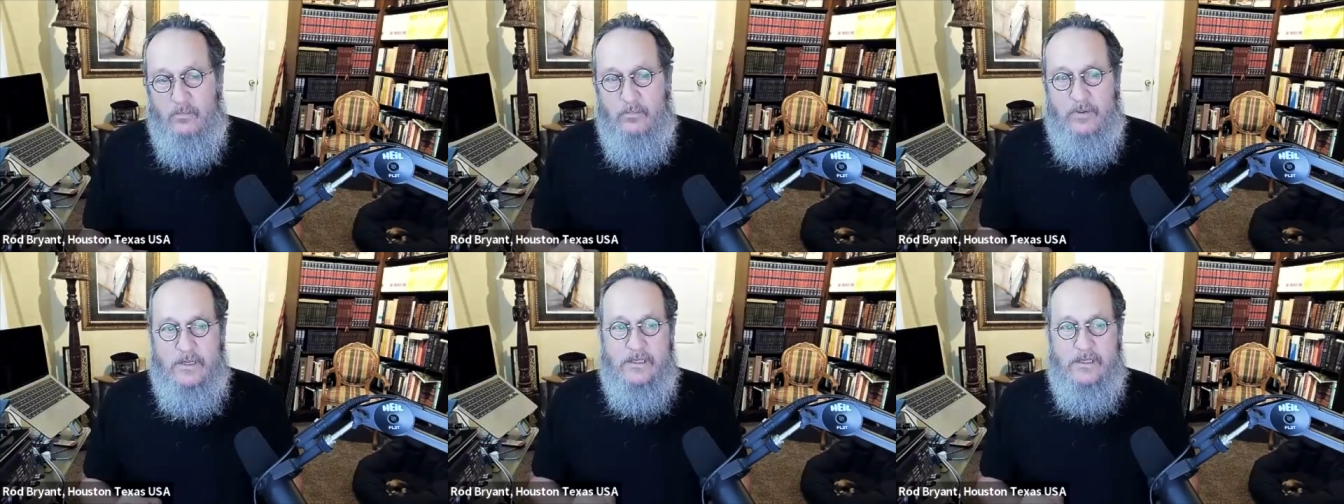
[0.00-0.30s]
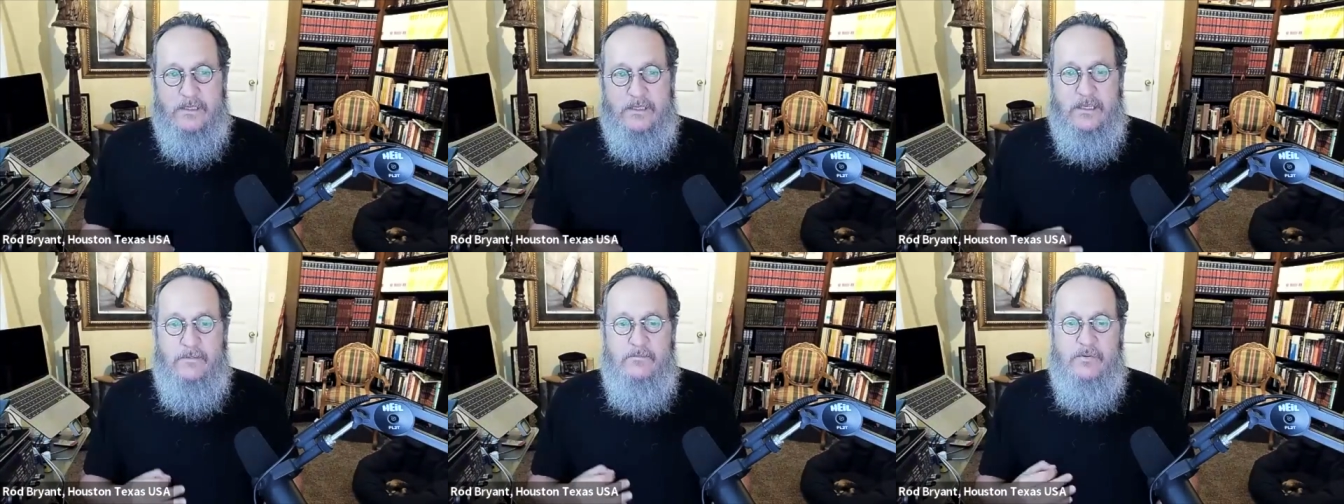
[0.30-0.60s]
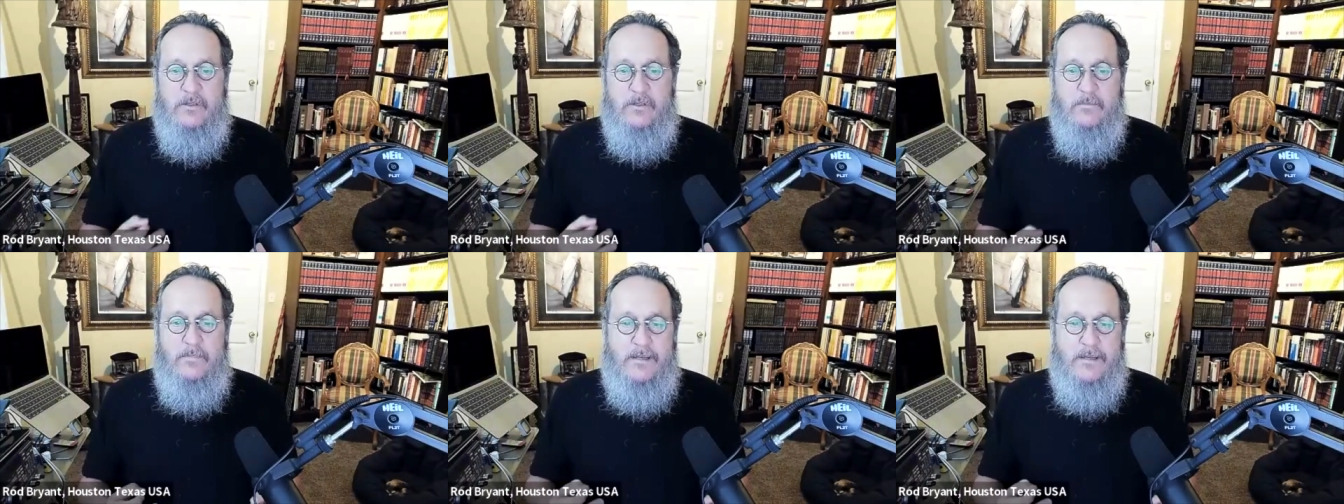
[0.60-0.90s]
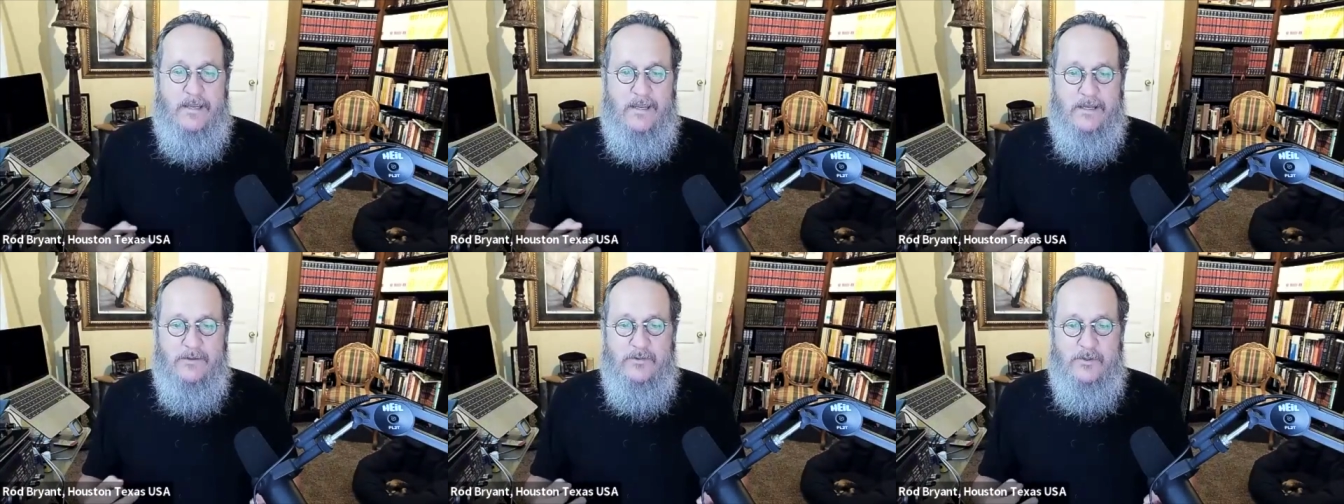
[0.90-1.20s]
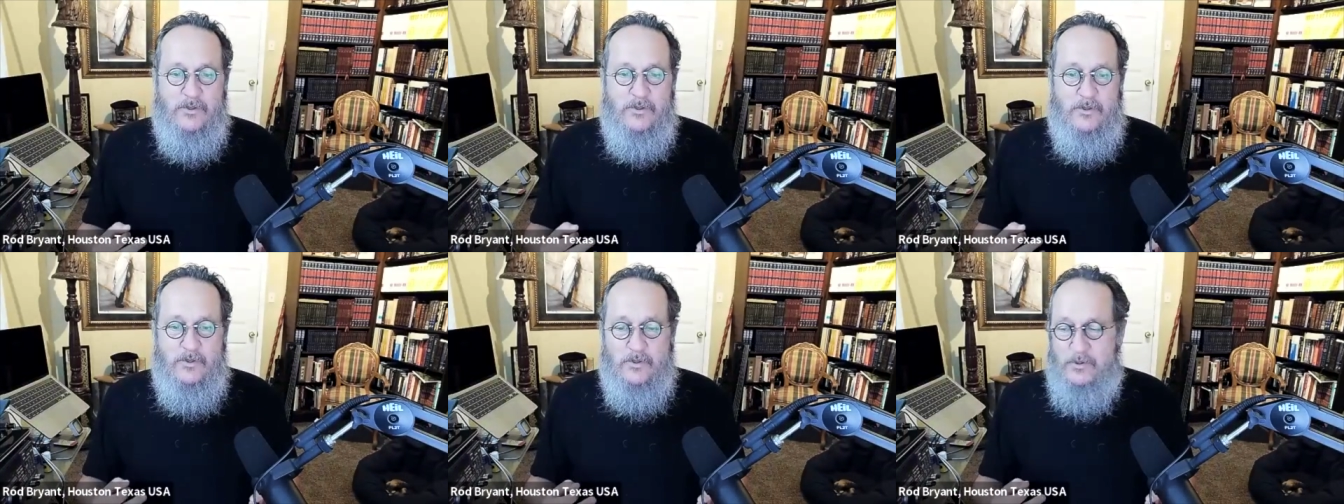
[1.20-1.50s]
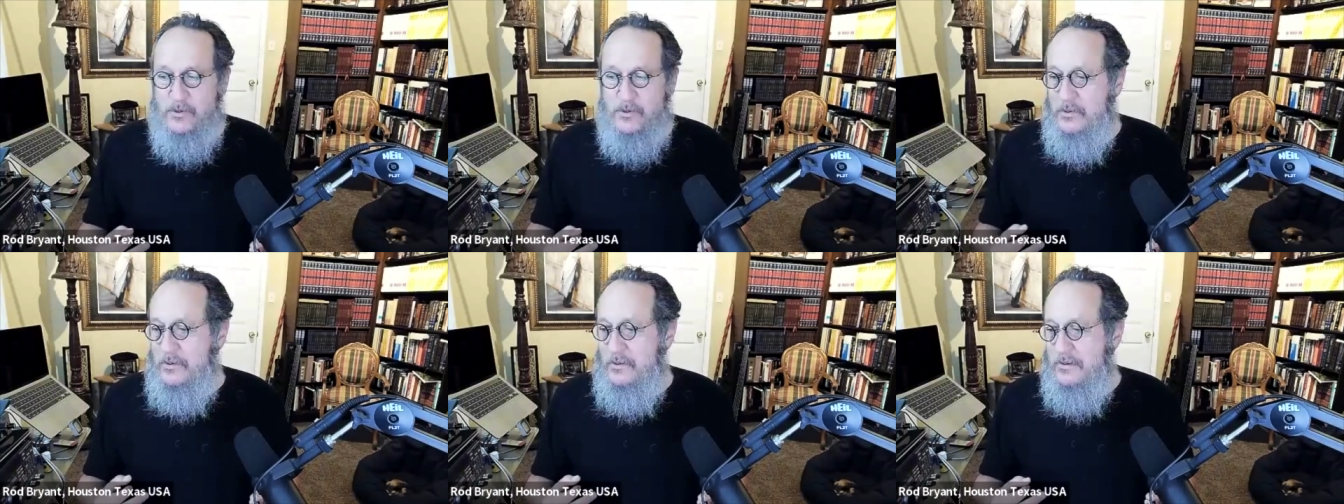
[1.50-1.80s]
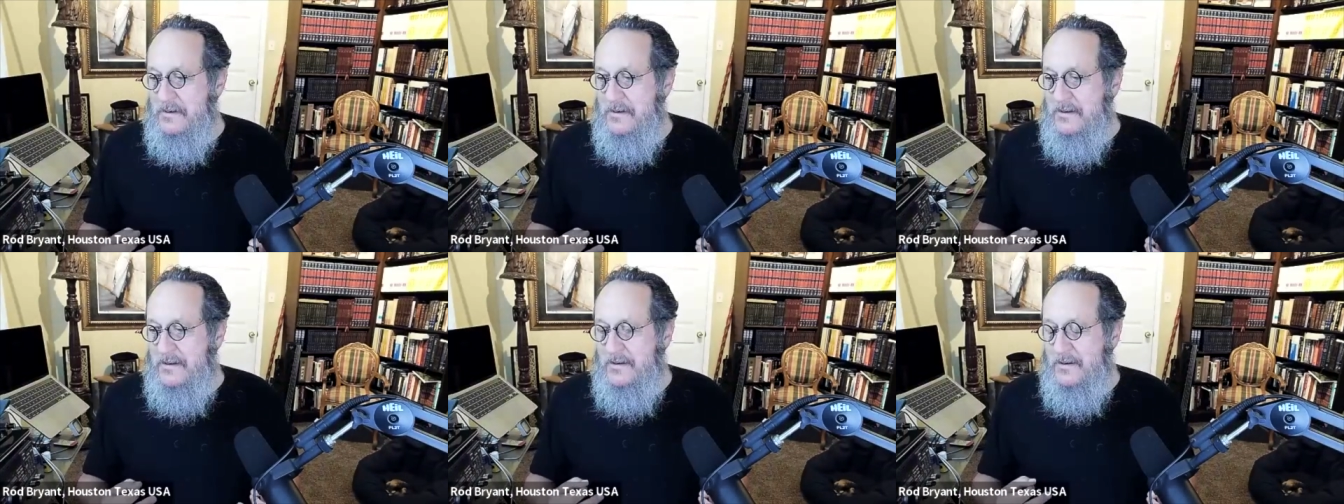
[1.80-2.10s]
but it seems to be hinted to
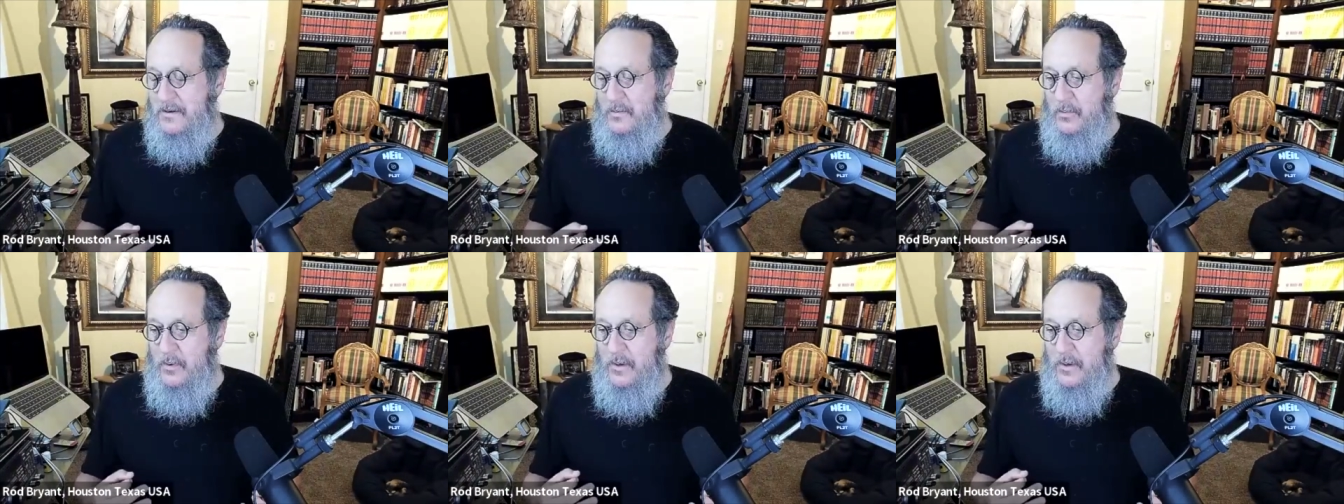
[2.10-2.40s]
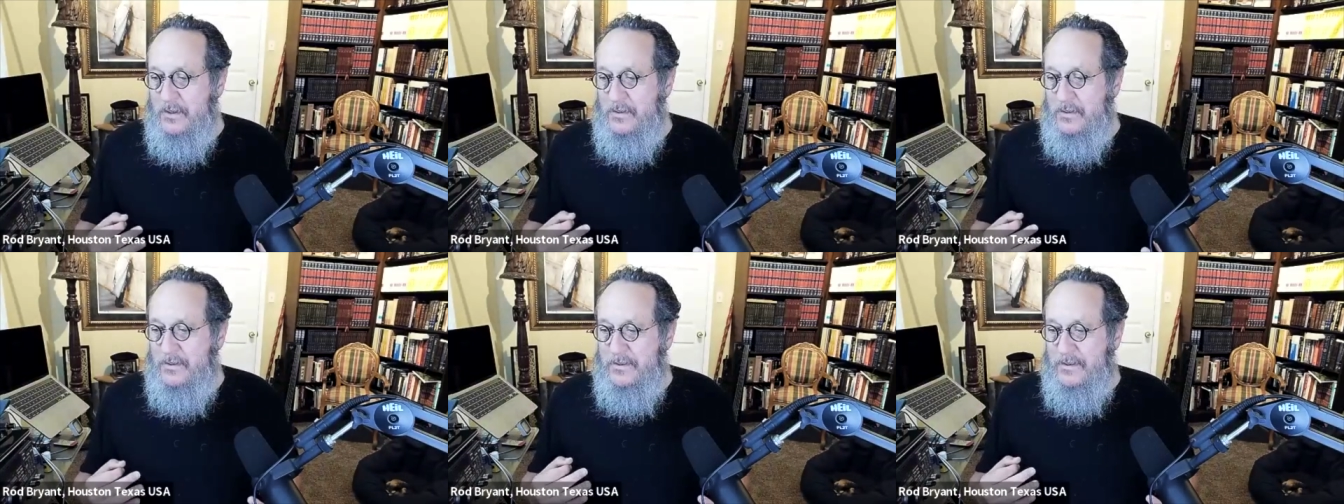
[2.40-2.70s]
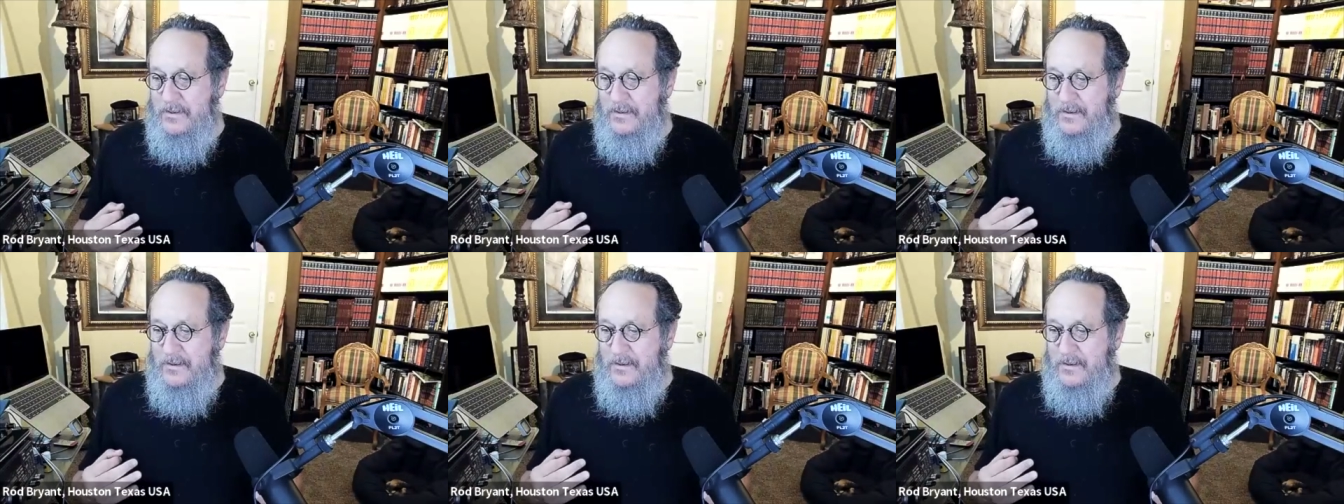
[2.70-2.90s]
with